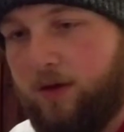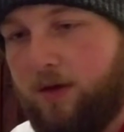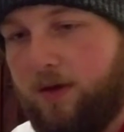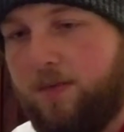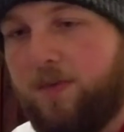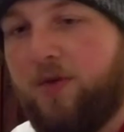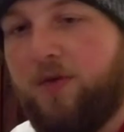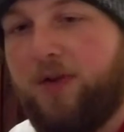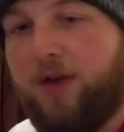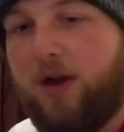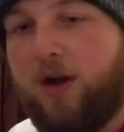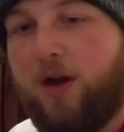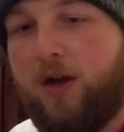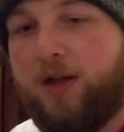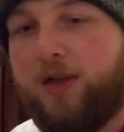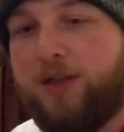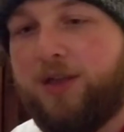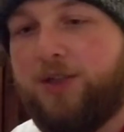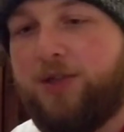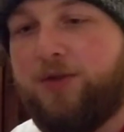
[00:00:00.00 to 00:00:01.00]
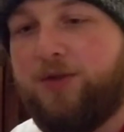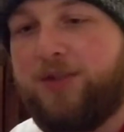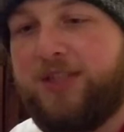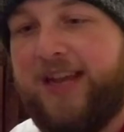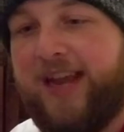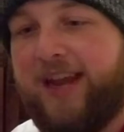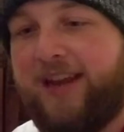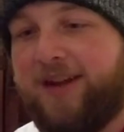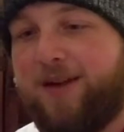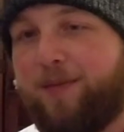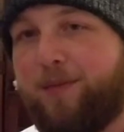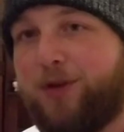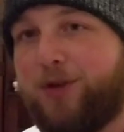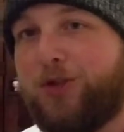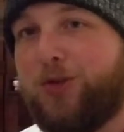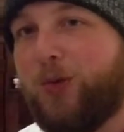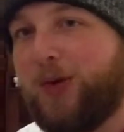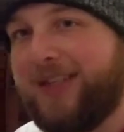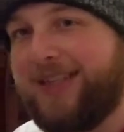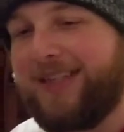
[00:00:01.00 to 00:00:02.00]
Moving on to day number
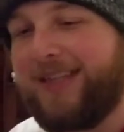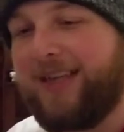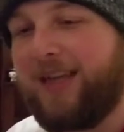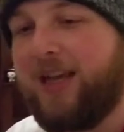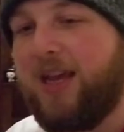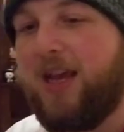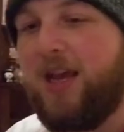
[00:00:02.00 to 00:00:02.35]
20,